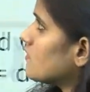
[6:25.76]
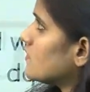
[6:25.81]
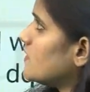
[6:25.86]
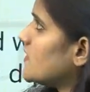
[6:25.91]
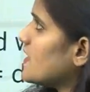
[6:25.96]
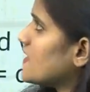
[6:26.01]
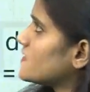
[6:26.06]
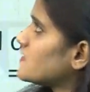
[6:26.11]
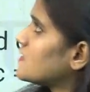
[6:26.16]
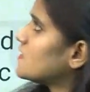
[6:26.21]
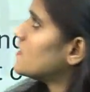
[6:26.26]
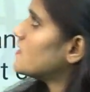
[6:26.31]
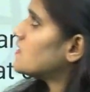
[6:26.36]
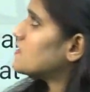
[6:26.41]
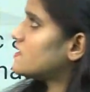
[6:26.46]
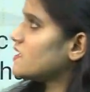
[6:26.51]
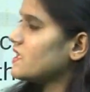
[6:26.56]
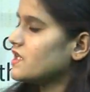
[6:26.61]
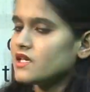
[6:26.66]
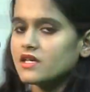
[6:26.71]
Yes,
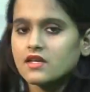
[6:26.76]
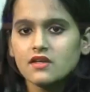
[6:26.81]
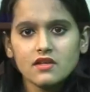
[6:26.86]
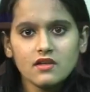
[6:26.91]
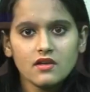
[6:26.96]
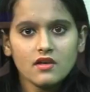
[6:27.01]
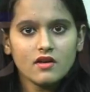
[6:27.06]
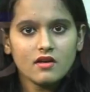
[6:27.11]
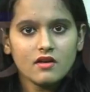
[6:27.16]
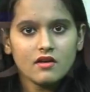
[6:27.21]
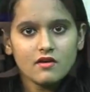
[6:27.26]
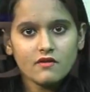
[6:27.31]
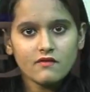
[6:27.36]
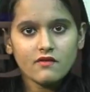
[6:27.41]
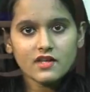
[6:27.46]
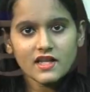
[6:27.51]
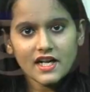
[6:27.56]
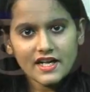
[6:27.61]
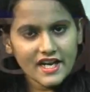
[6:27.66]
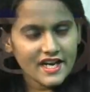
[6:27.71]
see,
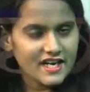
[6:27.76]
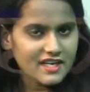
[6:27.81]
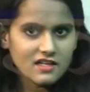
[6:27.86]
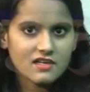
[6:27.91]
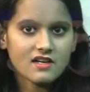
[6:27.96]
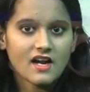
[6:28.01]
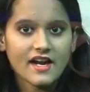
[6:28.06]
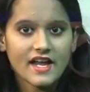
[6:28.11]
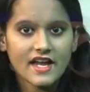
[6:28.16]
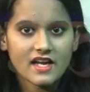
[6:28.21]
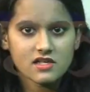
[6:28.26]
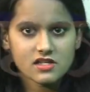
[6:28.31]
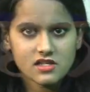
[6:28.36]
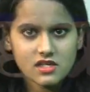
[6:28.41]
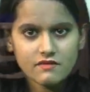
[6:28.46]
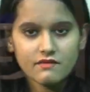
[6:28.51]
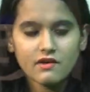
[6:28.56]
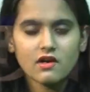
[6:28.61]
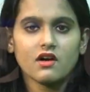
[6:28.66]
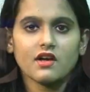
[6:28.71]
for that
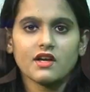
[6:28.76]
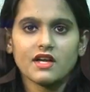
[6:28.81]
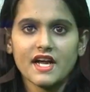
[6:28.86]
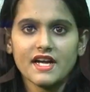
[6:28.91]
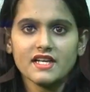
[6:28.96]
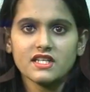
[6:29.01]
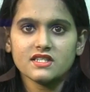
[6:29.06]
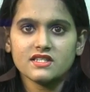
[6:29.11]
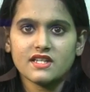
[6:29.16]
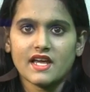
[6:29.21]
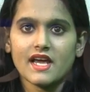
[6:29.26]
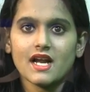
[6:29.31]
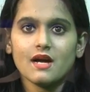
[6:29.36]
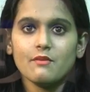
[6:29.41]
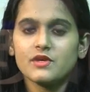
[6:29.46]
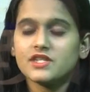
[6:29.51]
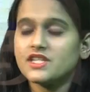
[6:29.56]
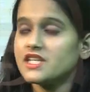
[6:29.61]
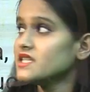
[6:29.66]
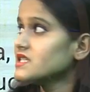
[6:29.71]
interconnection we are going to get a
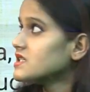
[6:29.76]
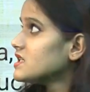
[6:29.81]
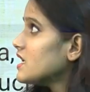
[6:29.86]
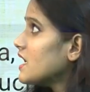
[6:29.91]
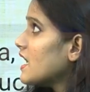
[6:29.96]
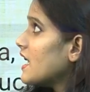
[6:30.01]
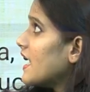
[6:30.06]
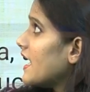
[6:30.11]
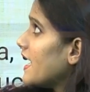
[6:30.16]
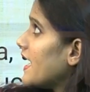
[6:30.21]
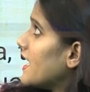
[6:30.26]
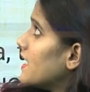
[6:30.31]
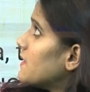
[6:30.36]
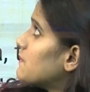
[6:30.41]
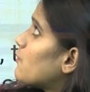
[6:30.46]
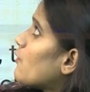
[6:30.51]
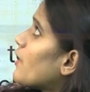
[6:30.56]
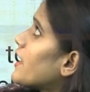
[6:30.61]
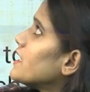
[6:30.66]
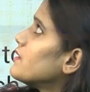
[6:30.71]
theorem which is
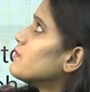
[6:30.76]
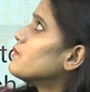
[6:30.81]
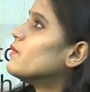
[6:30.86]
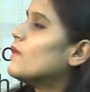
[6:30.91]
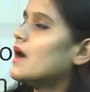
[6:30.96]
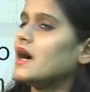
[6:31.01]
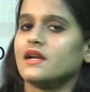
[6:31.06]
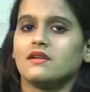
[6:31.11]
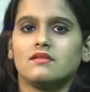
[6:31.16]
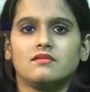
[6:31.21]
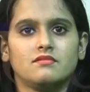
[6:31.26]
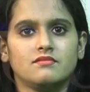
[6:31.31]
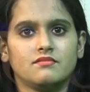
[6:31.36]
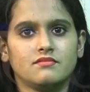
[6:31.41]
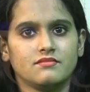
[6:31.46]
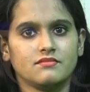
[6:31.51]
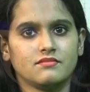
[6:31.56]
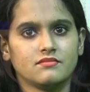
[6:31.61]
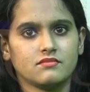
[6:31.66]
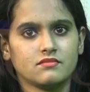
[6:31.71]
8.1.
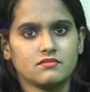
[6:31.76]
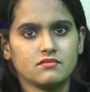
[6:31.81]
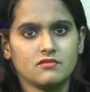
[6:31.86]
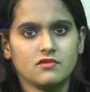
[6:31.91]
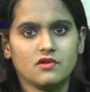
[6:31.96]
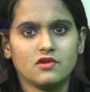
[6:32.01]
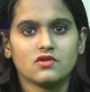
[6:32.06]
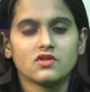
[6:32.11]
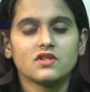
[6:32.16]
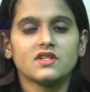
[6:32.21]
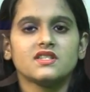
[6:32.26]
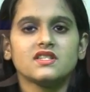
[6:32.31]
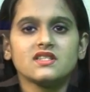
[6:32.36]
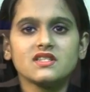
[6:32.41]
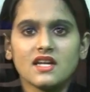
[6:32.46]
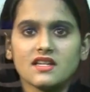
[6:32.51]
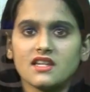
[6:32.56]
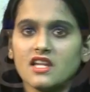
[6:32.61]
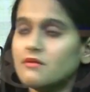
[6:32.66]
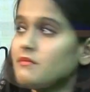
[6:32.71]
So this is
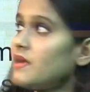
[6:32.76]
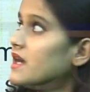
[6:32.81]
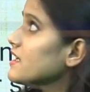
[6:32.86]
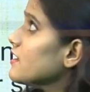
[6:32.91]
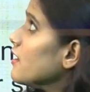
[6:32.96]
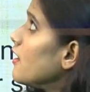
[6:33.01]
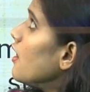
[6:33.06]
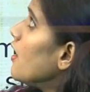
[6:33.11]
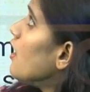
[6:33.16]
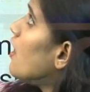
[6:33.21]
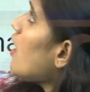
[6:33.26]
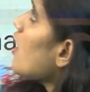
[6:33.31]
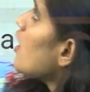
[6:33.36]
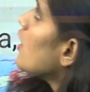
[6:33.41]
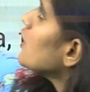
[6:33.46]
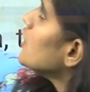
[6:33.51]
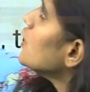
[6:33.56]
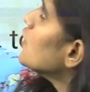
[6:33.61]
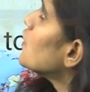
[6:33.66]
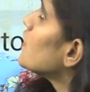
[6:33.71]
nothing but a
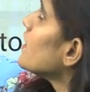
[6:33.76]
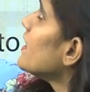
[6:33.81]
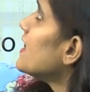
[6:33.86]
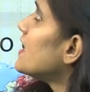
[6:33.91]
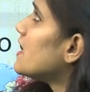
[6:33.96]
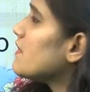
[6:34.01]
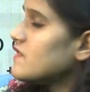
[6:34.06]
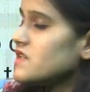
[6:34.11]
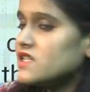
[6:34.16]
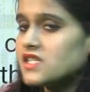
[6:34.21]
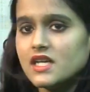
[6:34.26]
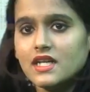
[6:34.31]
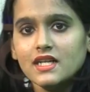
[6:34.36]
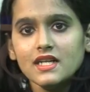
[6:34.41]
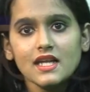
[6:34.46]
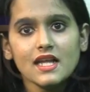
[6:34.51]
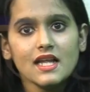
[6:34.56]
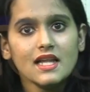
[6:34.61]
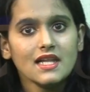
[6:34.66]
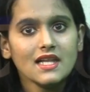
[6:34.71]
Euclid division
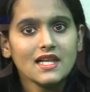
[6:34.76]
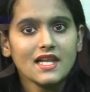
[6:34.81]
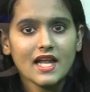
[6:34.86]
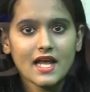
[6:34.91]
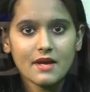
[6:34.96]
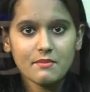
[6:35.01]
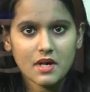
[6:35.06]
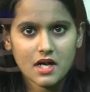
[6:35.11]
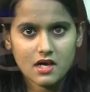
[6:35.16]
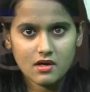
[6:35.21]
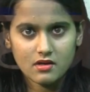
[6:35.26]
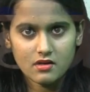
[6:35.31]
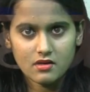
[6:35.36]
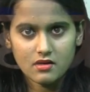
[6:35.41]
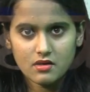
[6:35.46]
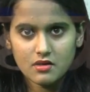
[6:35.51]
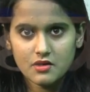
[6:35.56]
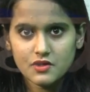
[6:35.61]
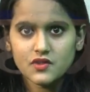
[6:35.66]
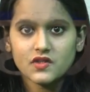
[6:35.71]
lemma.
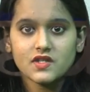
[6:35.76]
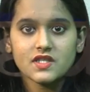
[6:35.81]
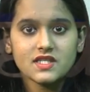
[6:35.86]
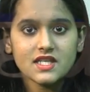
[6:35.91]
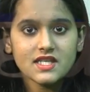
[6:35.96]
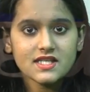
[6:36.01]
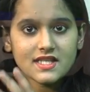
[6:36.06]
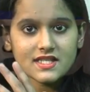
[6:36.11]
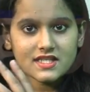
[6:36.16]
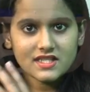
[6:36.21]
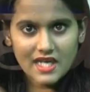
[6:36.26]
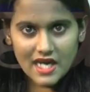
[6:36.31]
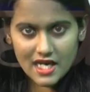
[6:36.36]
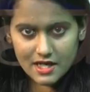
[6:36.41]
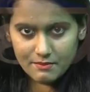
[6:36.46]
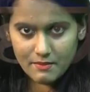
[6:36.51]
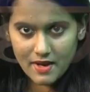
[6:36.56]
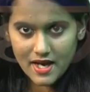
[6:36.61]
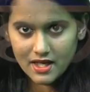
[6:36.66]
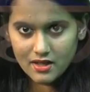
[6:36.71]
So this is a
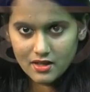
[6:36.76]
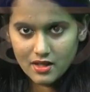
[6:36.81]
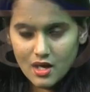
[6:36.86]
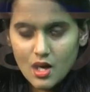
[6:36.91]
statement.